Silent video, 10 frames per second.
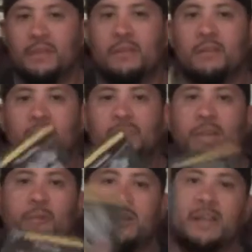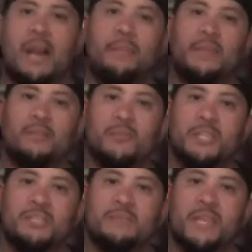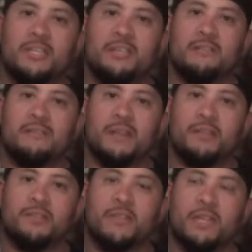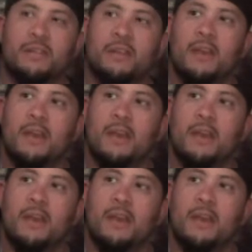hooked me up with a copy of Luigi's Mansion on a trade.